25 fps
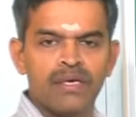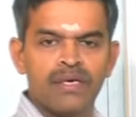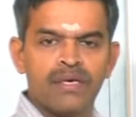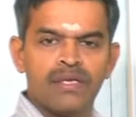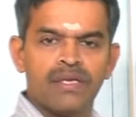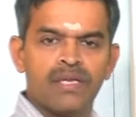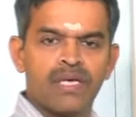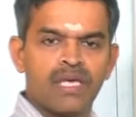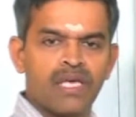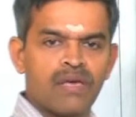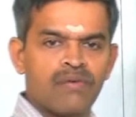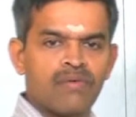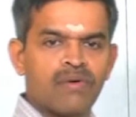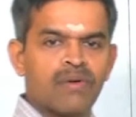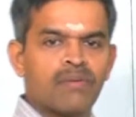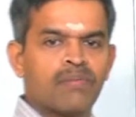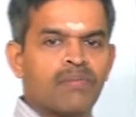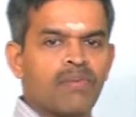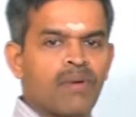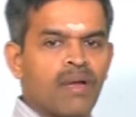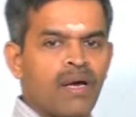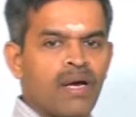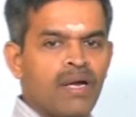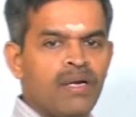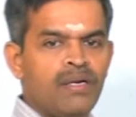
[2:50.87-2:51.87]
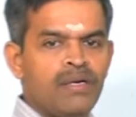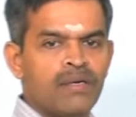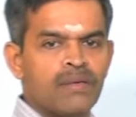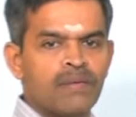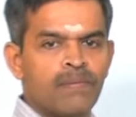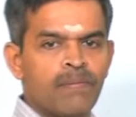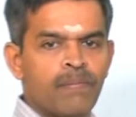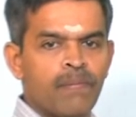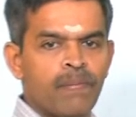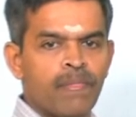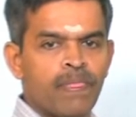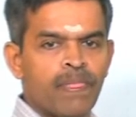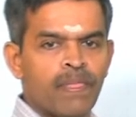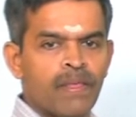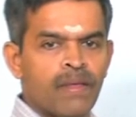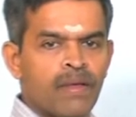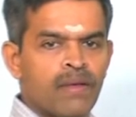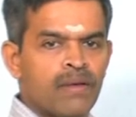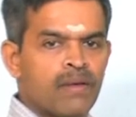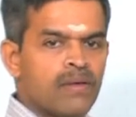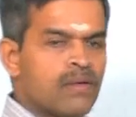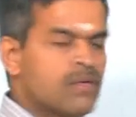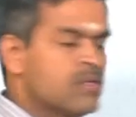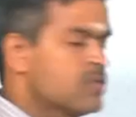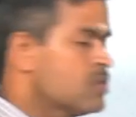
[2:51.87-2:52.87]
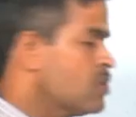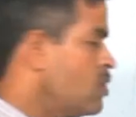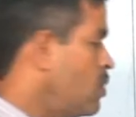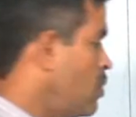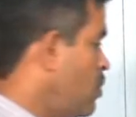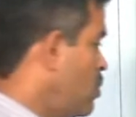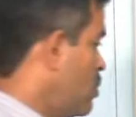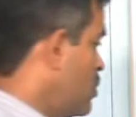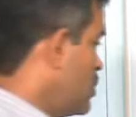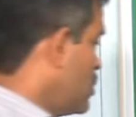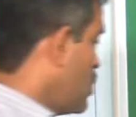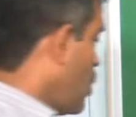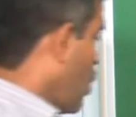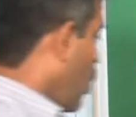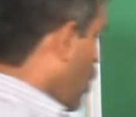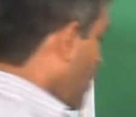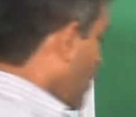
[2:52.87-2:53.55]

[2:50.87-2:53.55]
in a given plant. So, the